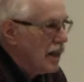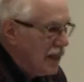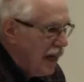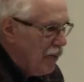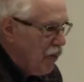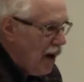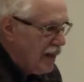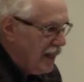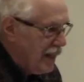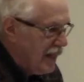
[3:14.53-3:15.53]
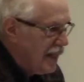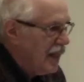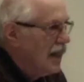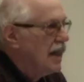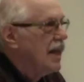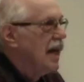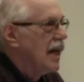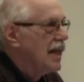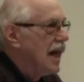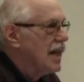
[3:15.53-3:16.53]
of the same processes,
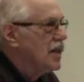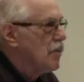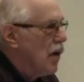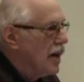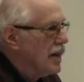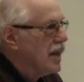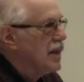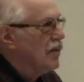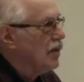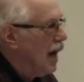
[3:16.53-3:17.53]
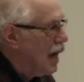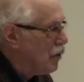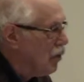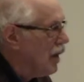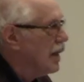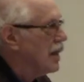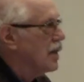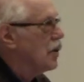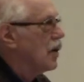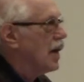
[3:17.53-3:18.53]
and that is the process of class relations or